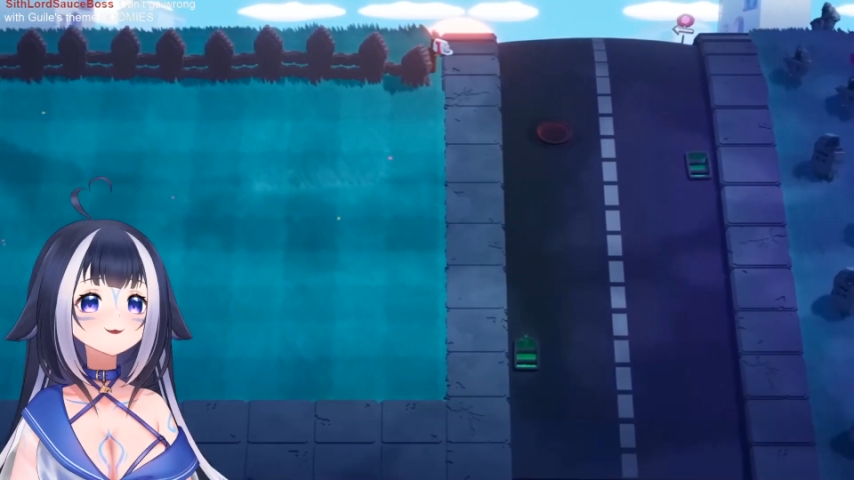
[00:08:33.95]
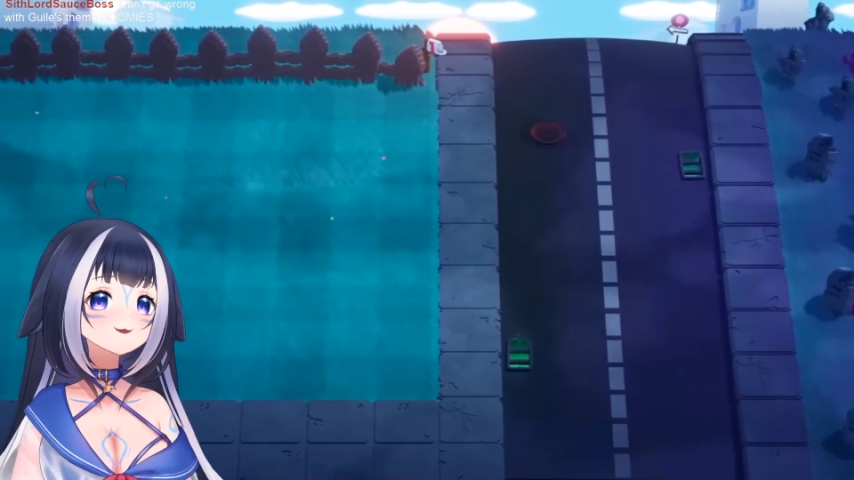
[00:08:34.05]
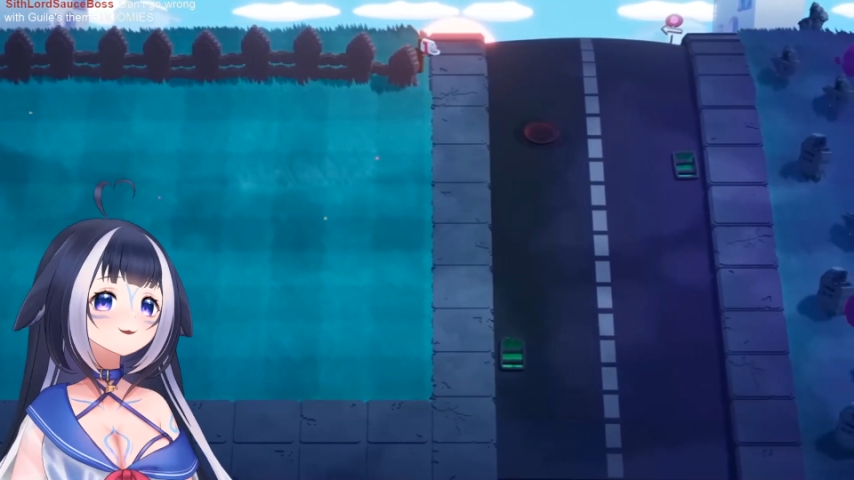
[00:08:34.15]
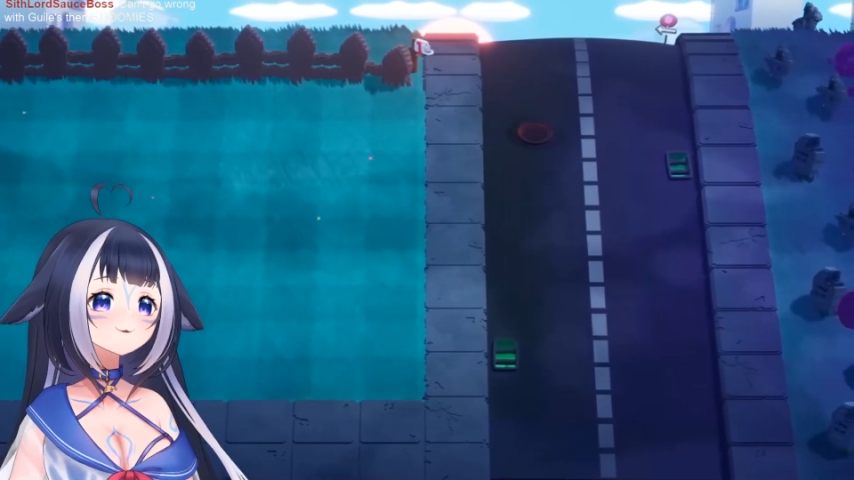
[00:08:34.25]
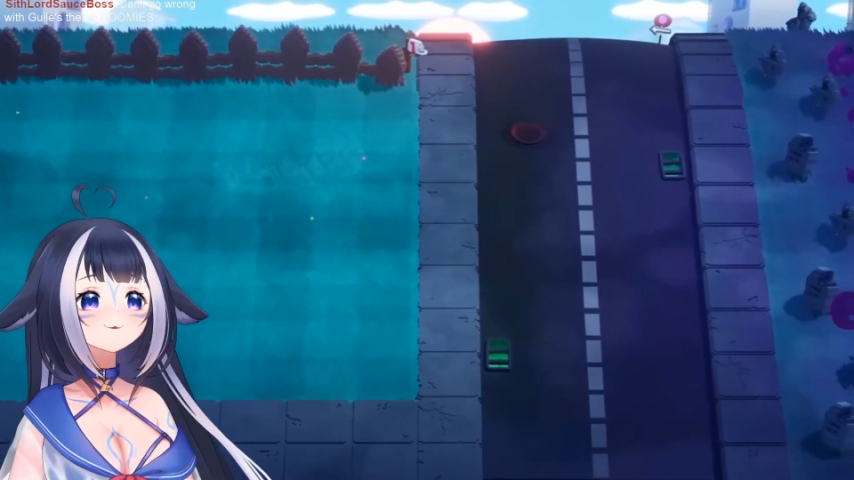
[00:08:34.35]
I
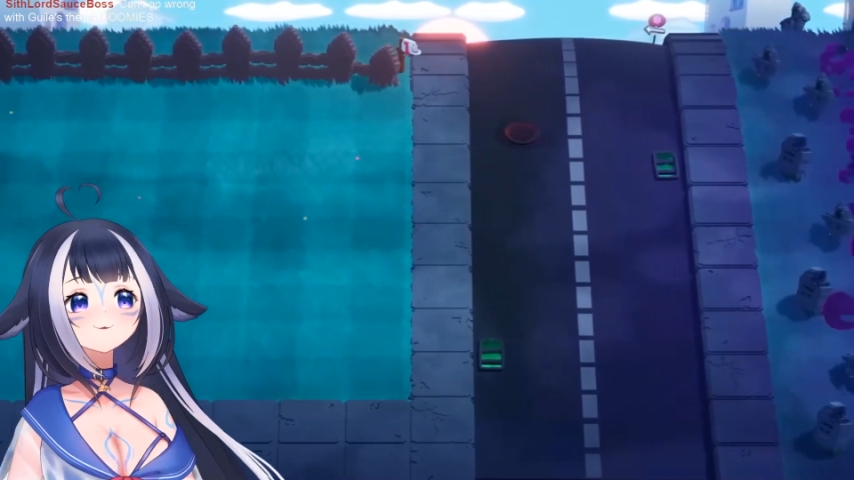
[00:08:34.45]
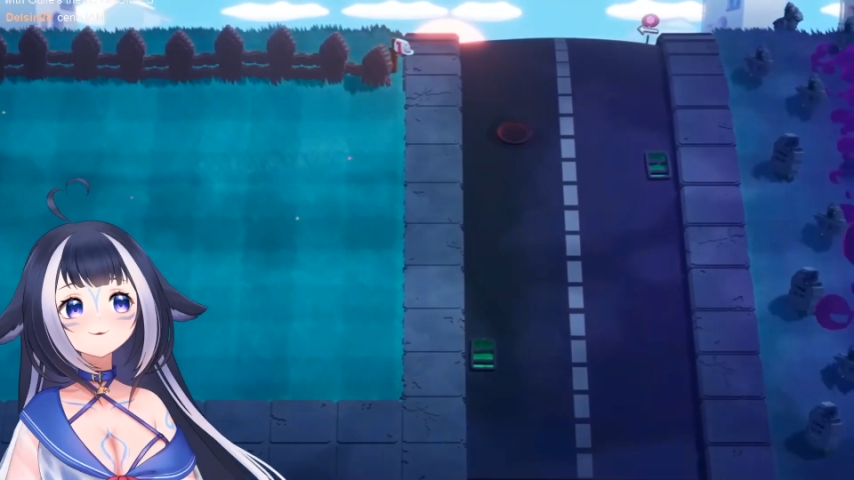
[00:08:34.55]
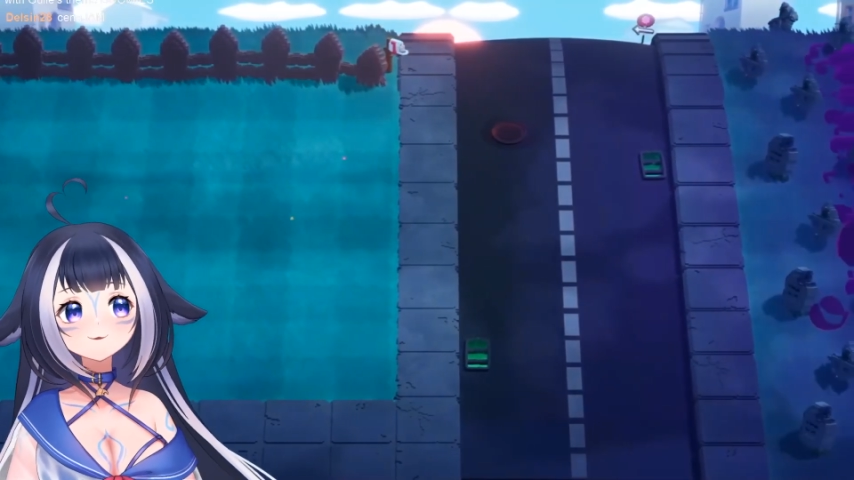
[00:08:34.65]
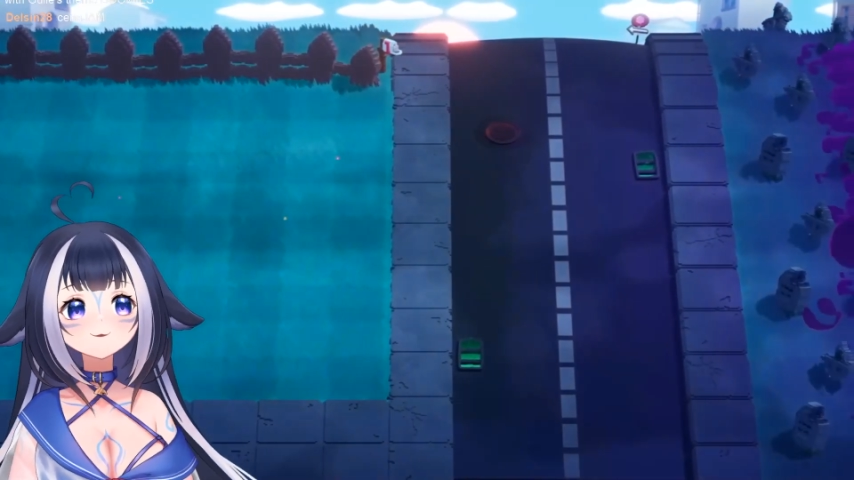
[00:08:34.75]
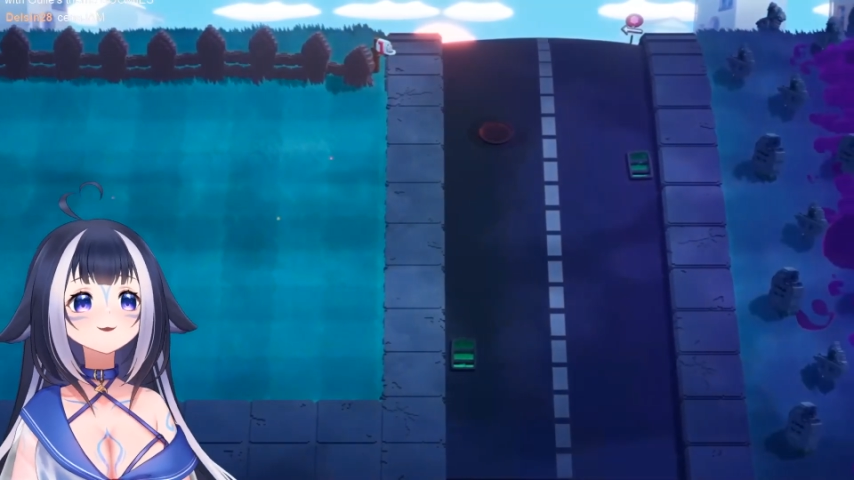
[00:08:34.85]
made it so that
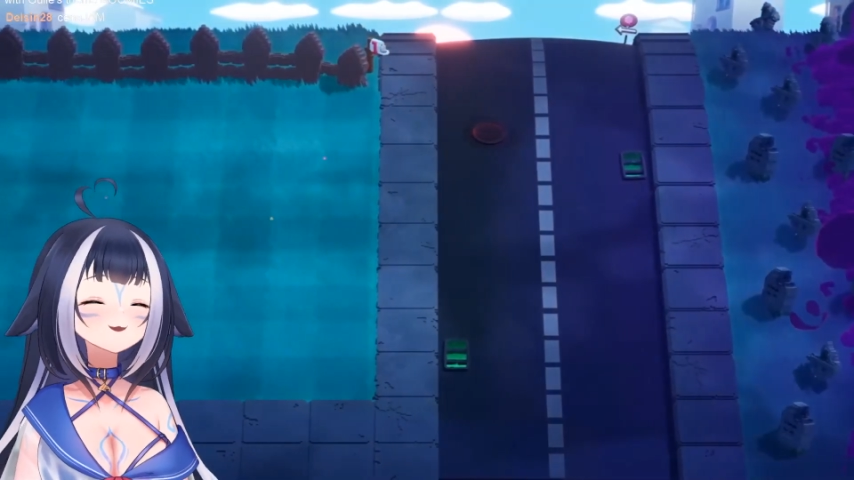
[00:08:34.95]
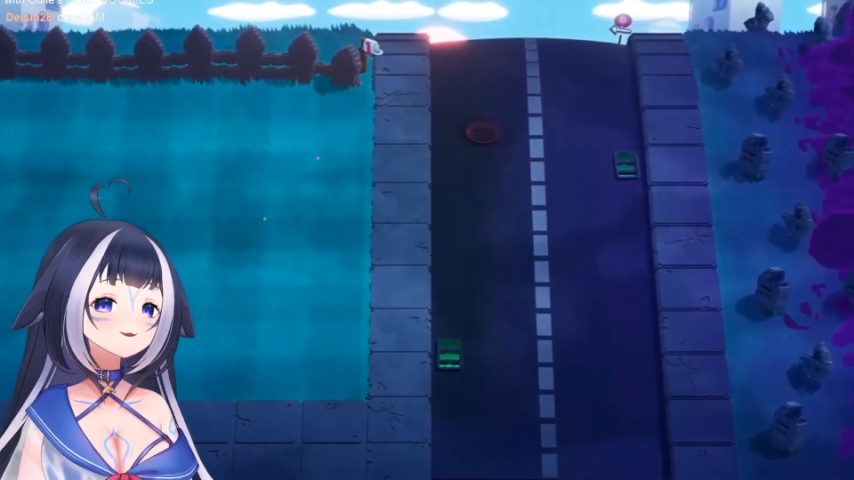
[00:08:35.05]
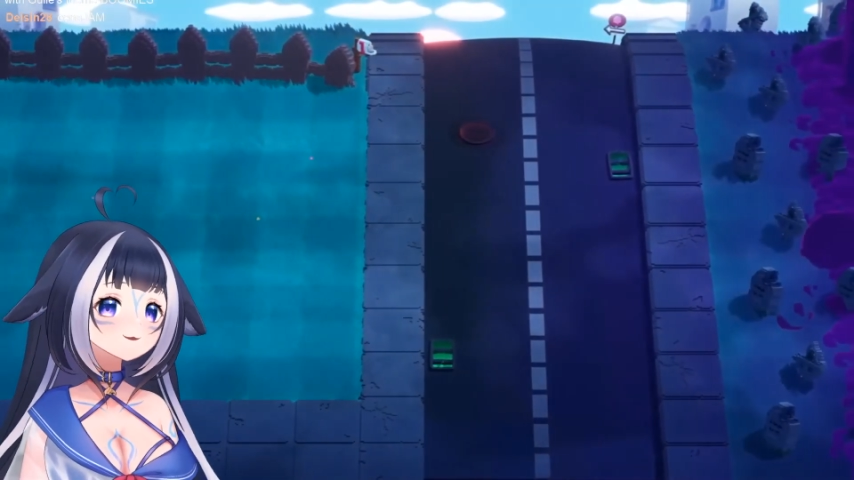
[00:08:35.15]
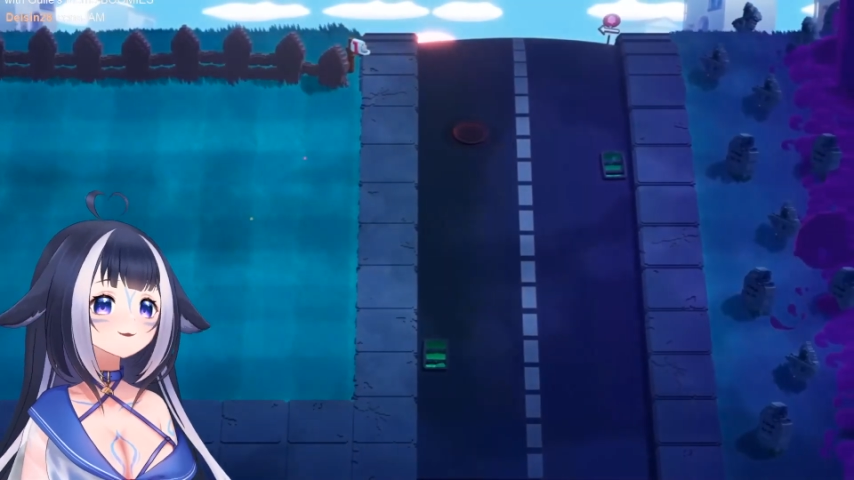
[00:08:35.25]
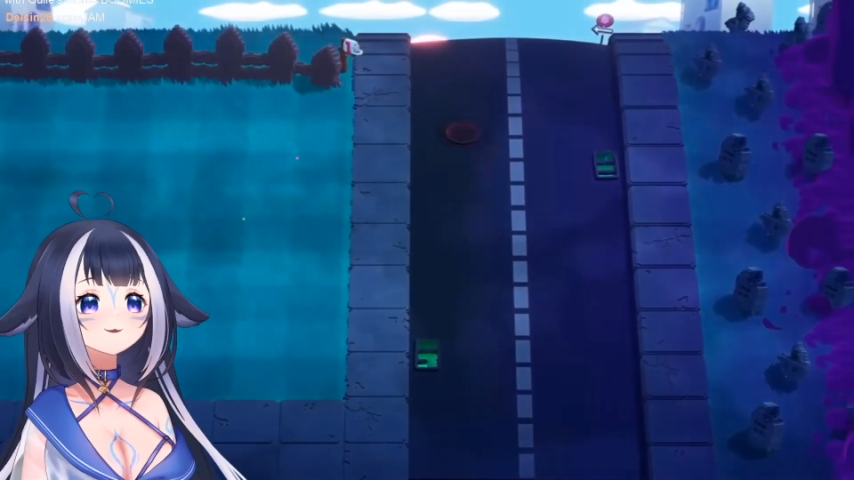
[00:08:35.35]
halfway
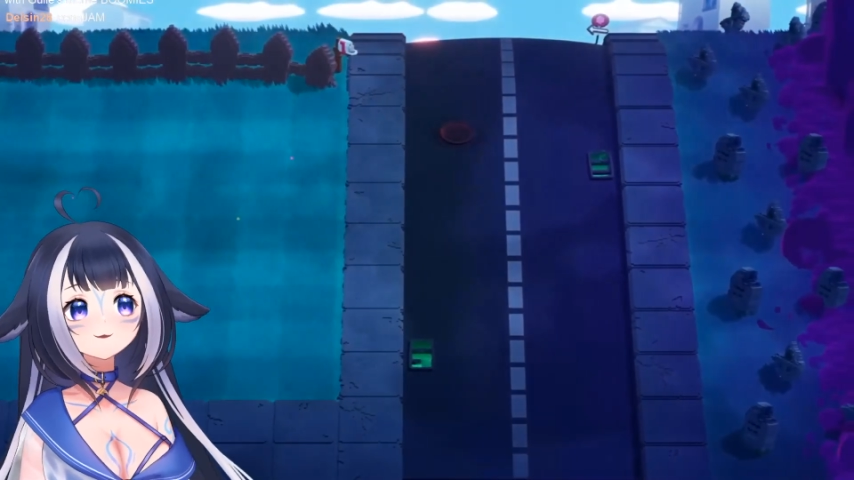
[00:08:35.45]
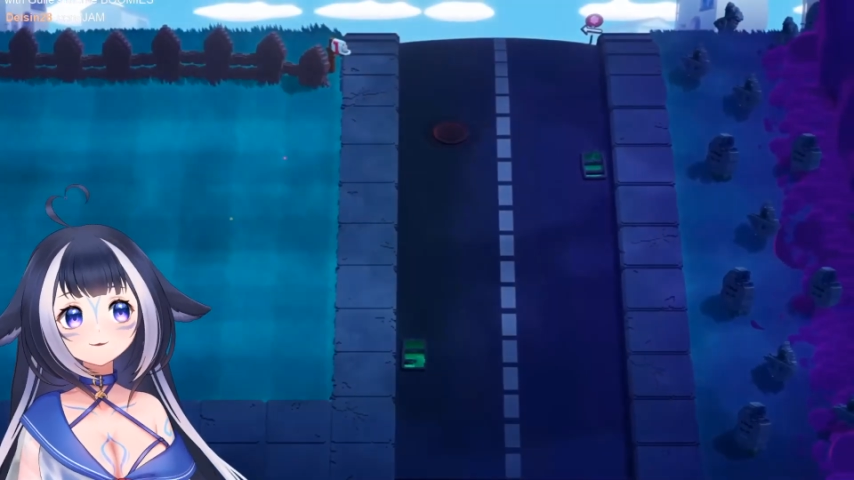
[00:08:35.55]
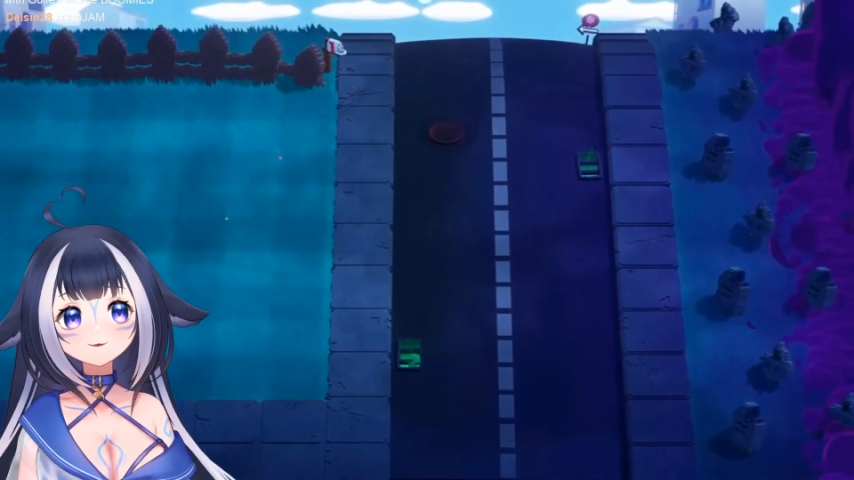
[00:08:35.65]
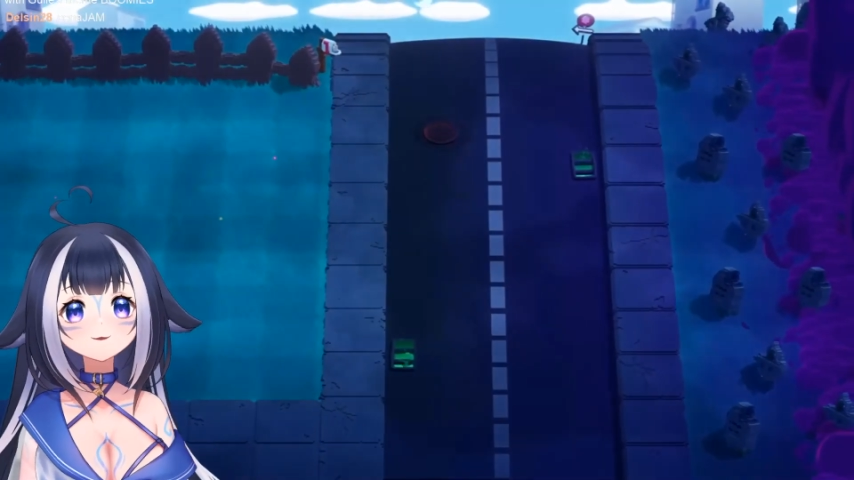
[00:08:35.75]
through the level,